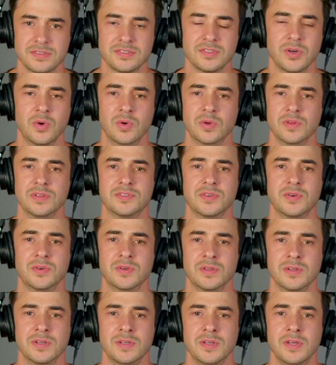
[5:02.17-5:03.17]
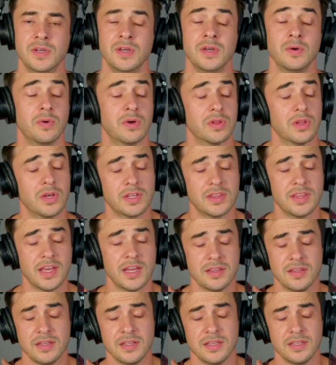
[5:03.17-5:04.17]
Totally, totally. Well, look,
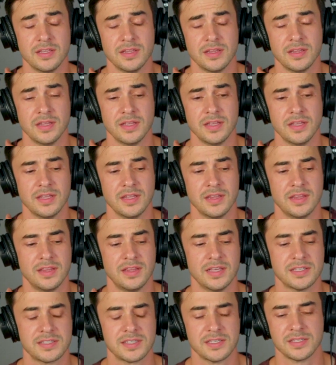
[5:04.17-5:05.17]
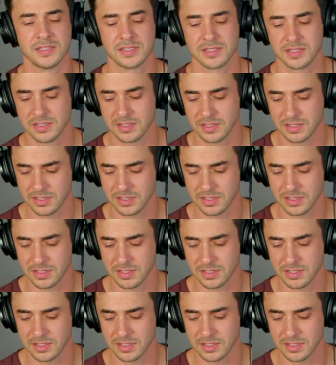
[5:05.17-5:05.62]
this is